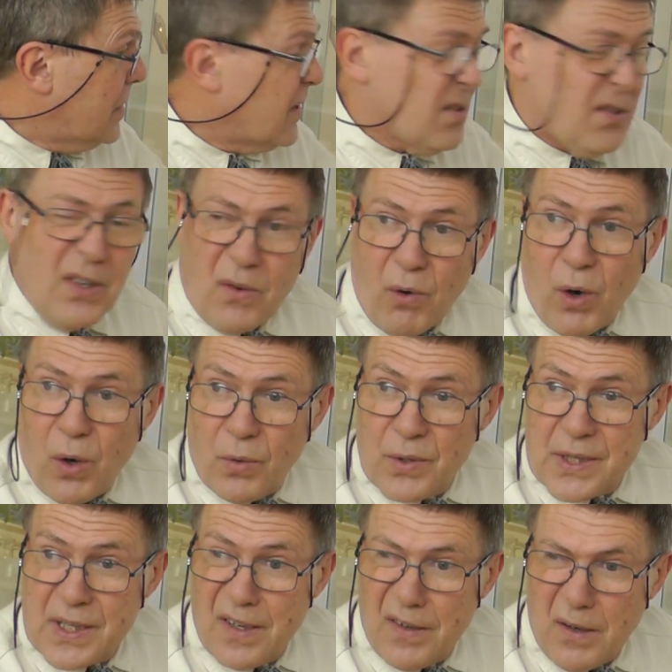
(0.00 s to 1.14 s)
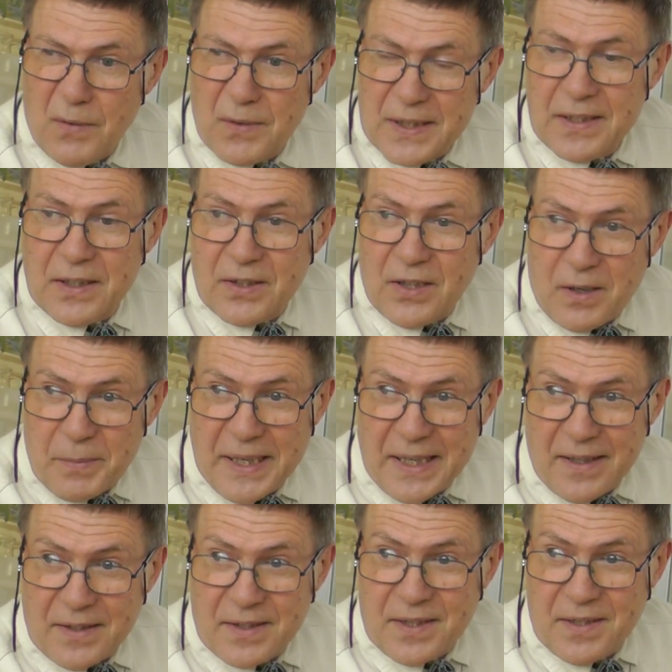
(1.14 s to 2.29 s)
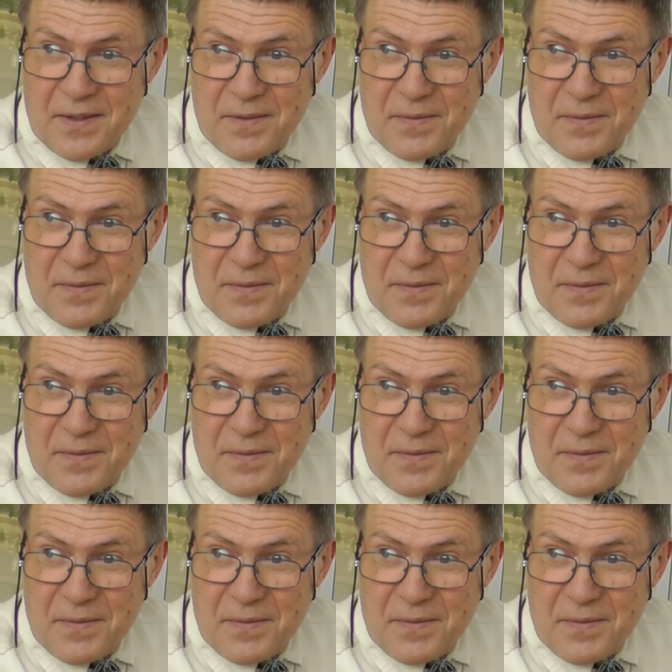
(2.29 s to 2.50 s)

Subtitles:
zeros of the determinant.